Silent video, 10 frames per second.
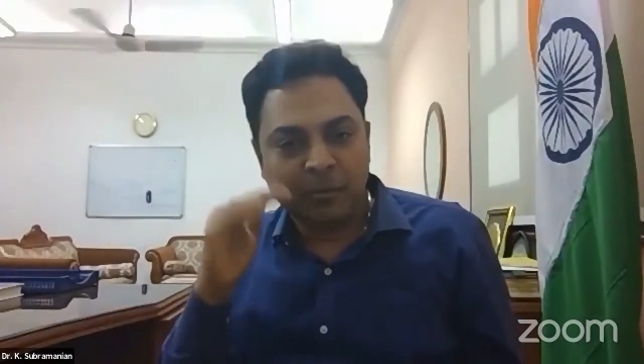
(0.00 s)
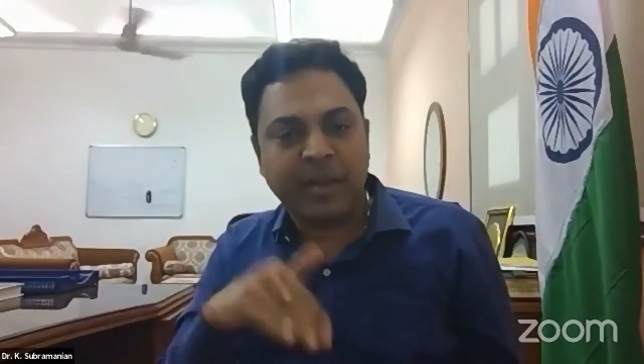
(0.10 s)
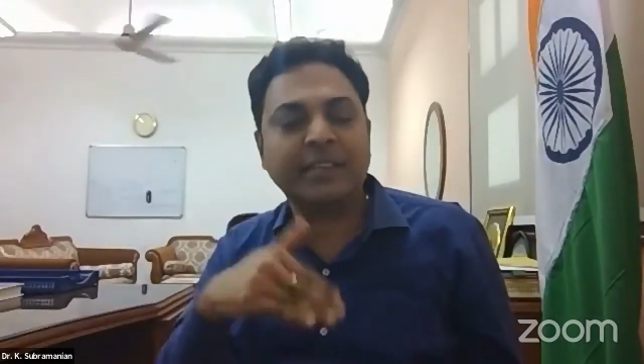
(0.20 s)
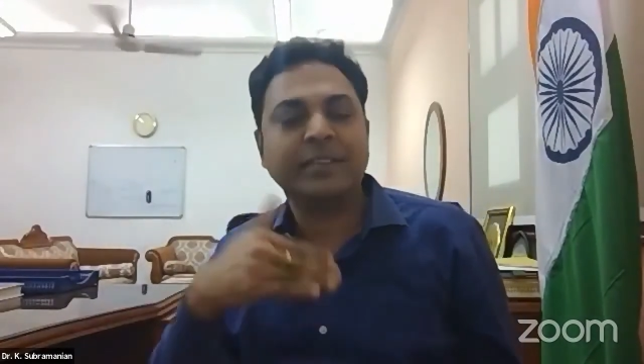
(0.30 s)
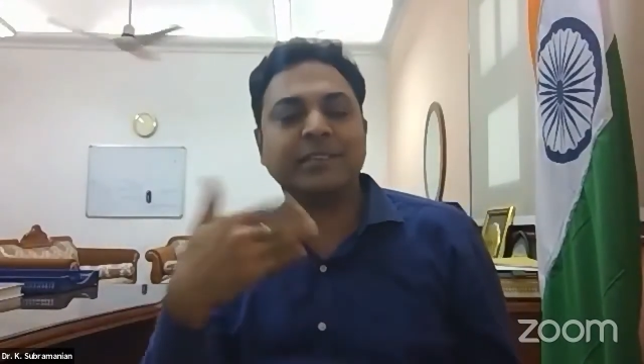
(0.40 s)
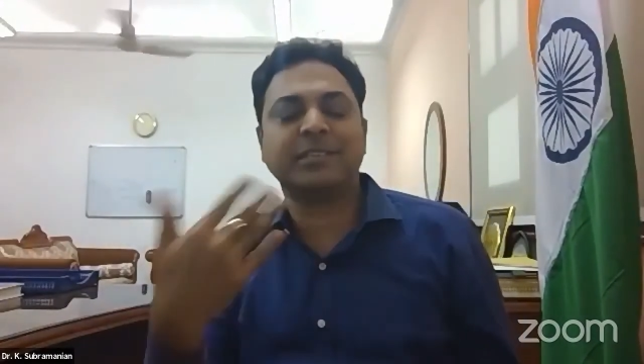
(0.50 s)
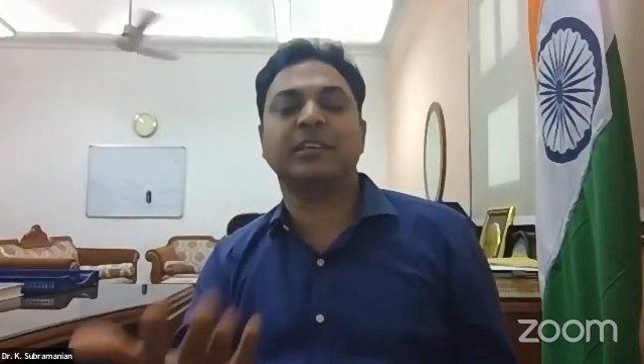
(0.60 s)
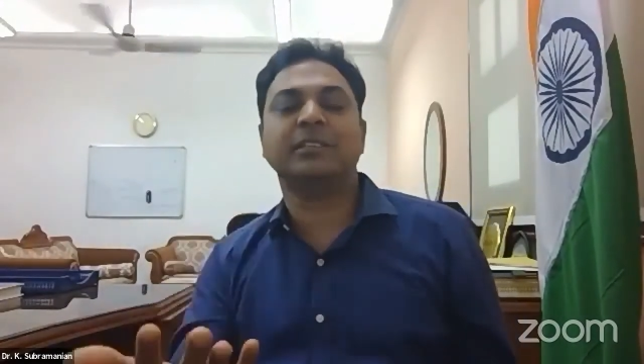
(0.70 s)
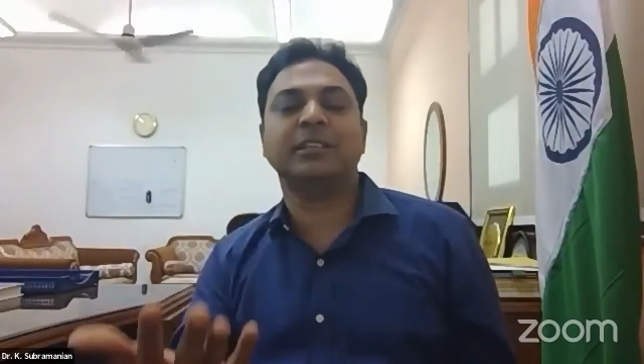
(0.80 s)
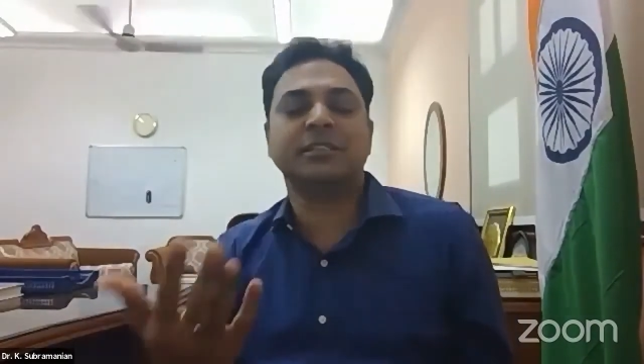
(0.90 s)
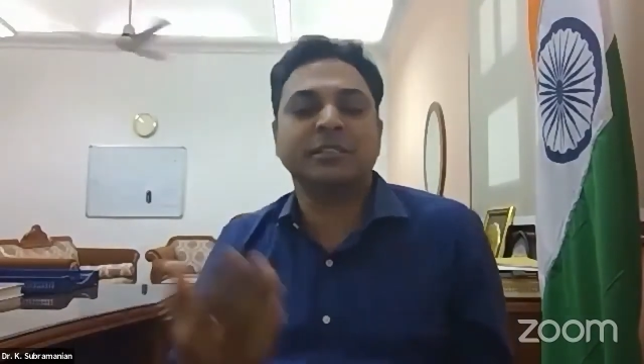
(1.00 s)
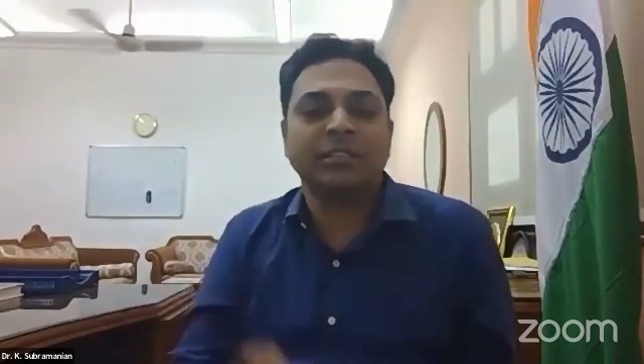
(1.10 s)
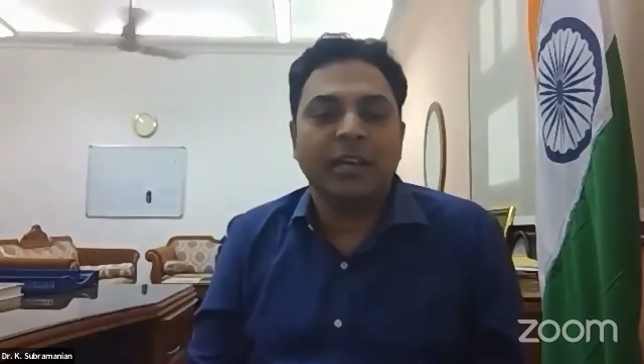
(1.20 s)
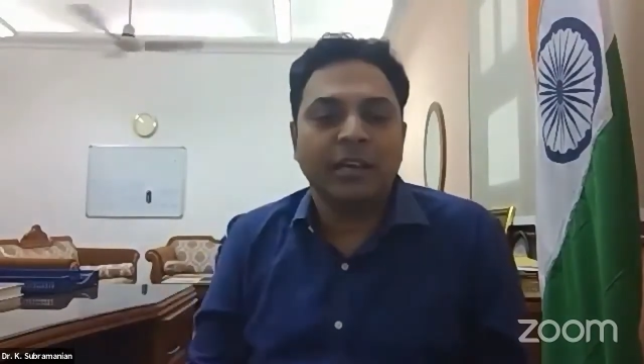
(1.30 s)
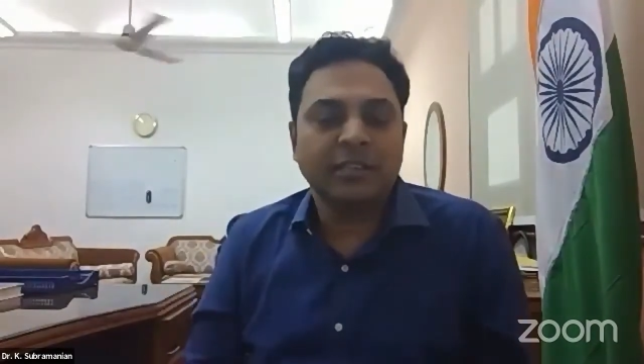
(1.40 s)
But I think
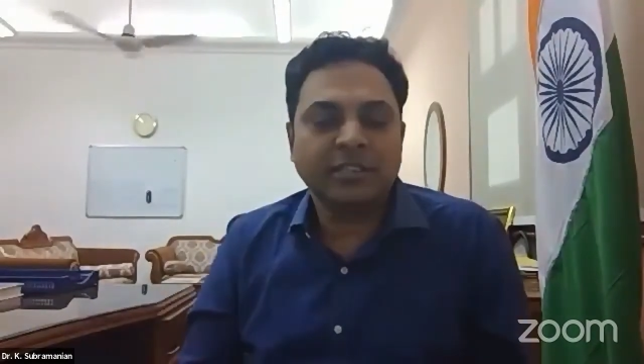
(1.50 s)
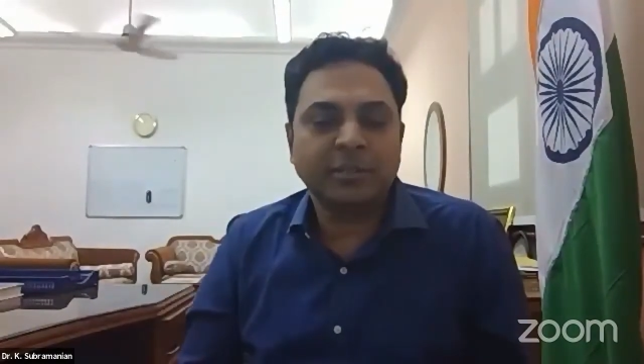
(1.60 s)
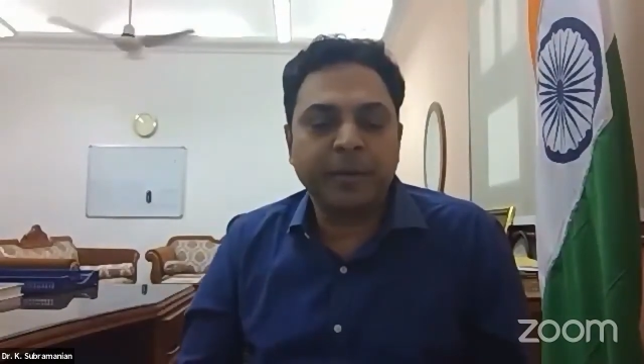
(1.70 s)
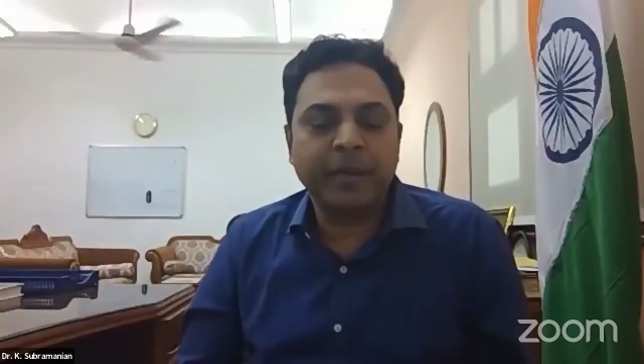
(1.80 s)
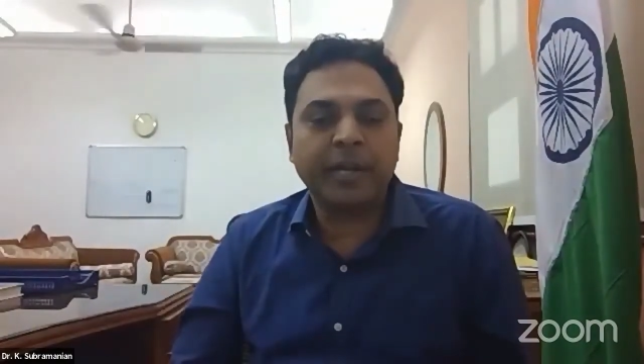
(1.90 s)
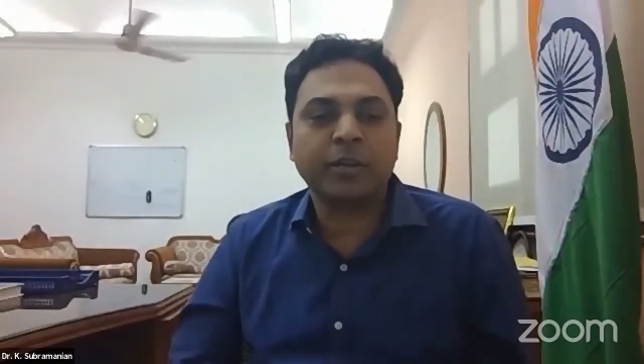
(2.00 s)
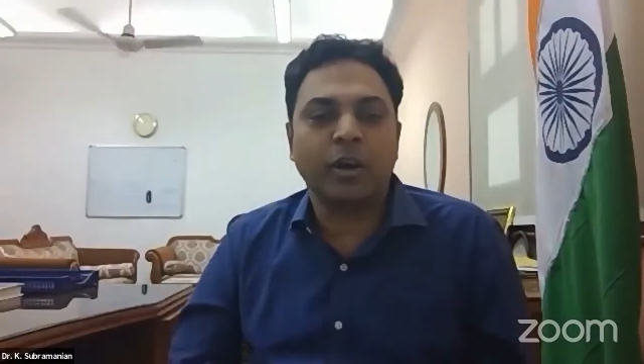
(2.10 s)
this spirit